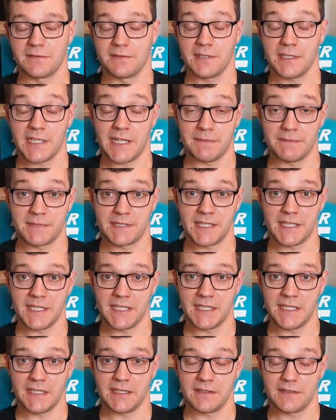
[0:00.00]

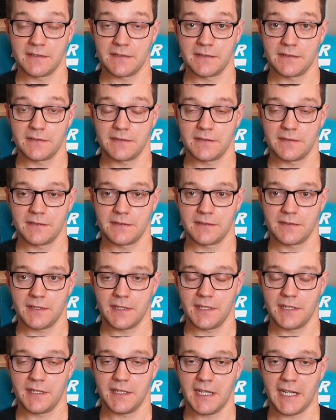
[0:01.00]
MT
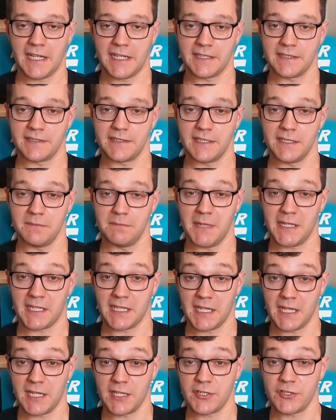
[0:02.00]
and the
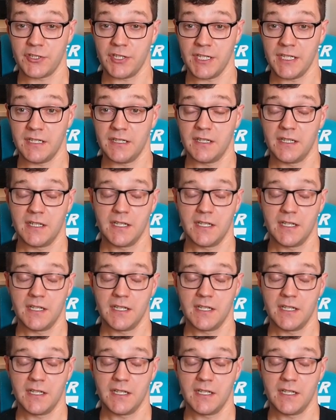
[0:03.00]
Mega SG,